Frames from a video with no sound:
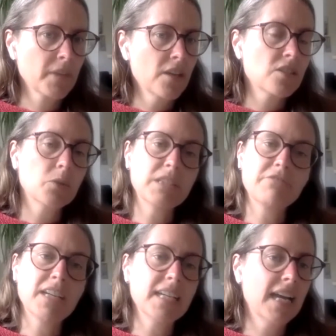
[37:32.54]
So
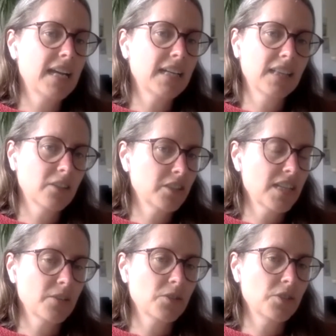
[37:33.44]
if I hadn't learned
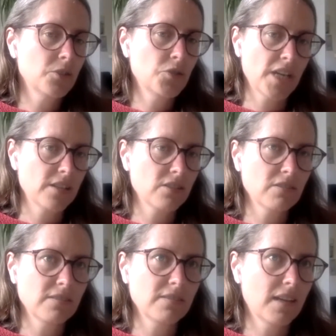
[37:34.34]
how to do
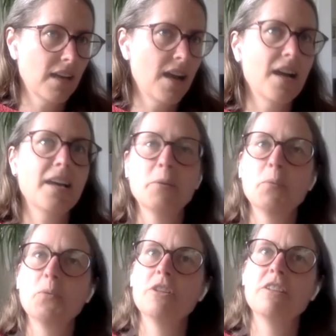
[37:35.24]
gentle, I
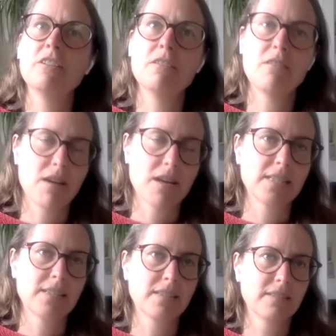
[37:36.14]
would
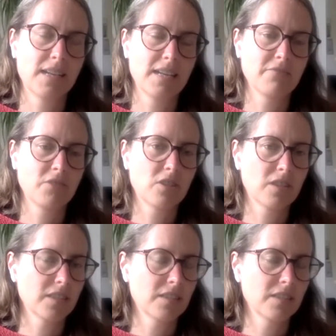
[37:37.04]
not have
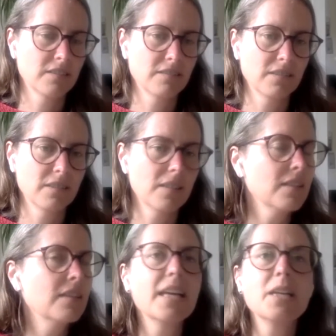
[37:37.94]
gotten
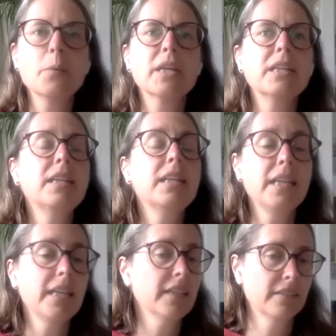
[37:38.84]
anywhere
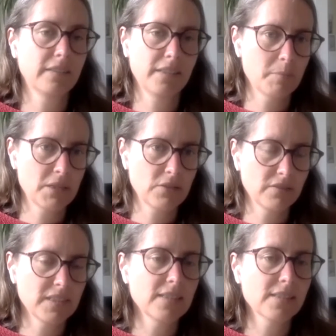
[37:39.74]
near the amount
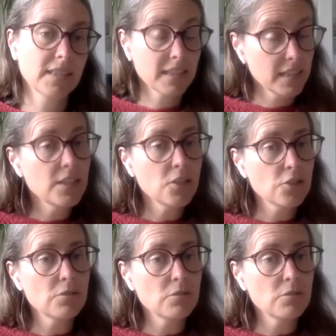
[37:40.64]
of insight into